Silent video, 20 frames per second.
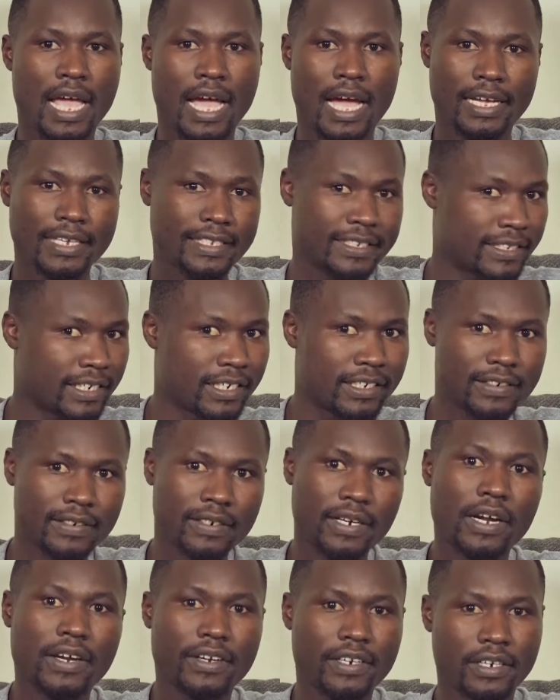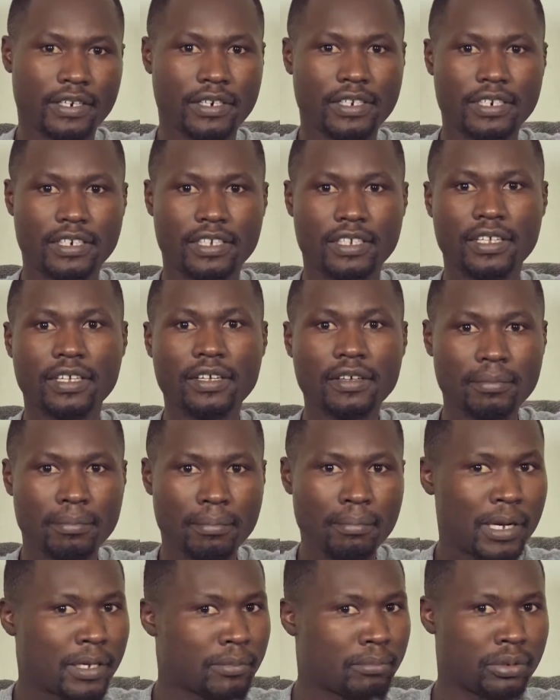I start rereading
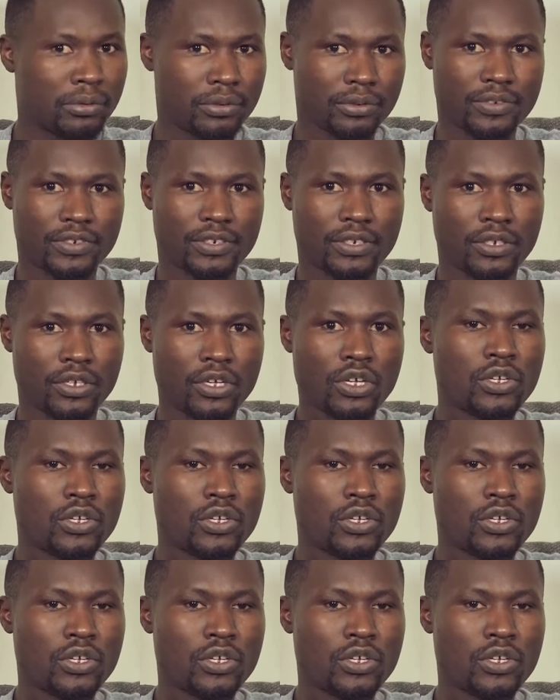my books.